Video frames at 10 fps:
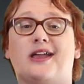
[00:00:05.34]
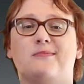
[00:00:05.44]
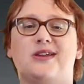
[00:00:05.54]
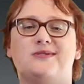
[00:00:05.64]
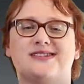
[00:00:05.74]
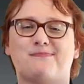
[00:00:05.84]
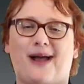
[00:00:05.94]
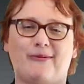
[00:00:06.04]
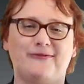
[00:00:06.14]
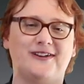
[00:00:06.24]
computers are
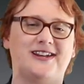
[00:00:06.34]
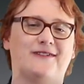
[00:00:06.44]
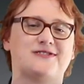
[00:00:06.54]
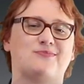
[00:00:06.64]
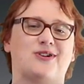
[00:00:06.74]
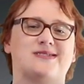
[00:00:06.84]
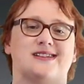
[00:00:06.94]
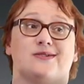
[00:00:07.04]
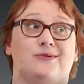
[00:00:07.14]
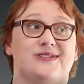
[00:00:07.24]
powerful enough to
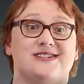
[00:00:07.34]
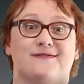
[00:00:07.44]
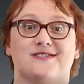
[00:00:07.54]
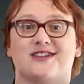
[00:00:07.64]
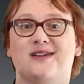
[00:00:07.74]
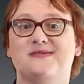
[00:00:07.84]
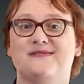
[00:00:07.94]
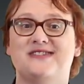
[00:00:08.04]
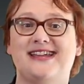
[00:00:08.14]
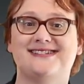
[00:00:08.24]
process all the different types
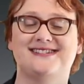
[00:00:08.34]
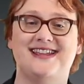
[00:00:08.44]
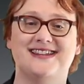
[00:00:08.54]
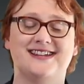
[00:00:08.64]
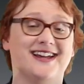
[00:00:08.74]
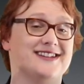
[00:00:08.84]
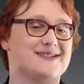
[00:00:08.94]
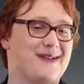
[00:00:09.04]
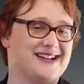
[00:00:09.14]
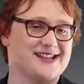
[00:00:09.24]
of data needed
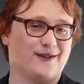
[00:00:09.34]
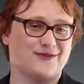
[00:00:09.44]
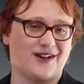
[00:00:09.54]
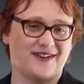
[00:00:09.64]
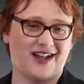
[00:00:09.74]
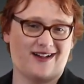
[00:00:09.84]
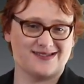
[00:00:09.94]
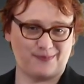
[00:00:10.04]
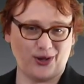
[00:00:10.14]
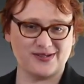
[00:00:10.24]
to make self-driving
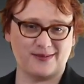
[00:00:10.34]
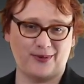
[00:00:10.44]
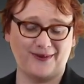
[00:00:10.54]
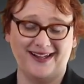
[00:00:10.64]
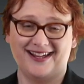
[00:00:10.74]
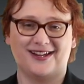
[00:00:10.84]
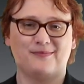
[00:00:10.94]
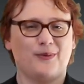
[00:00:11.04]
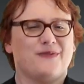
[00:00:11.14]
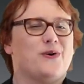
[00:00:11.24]
cars possible,
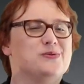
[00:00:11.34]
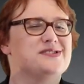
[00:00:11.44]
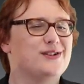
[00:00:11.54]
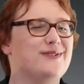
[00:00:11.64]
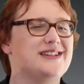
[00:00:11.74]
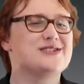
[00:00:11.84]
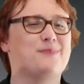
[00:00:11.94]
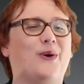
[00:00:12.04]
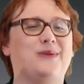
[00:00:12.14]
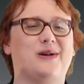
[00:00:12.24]
but we've also reached a
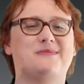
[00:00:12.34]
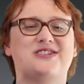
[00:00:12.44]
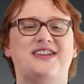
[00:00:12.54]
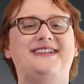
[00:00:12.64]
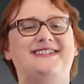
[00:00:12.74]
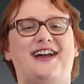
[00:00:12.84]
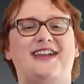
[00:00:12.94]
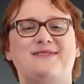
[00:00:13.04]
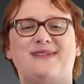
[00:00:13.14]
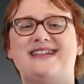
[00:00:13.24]
point where machine
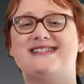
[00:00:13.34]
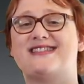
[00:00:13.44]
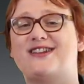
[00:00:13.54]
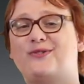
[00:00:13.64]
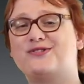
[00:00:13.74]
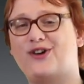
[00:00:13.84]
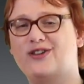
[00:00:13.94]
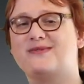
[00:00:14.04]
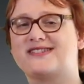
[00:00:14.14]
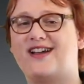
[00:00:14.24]
learning means that
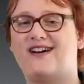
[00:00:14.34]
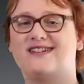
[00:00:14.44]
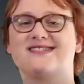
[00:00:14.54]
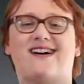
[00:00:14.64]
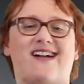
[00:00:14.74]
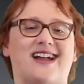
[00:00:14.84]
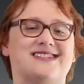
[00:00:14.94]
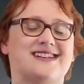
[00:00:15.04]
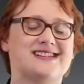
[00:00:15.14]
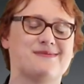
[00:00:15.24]
autonomous cars are
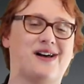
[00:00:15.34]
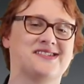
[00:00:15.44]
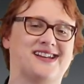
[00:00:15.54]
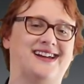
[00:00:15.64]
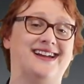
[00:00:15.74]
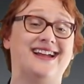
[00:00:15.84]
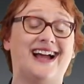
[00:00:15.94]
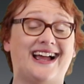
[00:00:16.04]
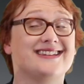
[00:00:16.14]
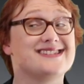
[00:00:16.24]
getting smarter
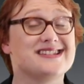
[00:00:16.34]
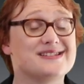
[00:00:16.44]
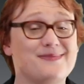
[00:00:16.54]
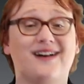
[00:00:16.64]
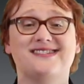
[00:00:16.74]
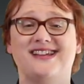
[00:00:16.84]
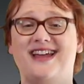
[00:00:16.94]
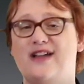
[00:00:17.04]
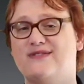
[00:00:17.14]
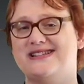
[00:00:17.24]
and smarter
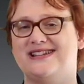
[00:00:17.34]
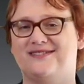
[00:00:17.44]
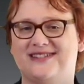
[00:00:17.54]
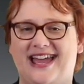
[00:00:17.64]
every single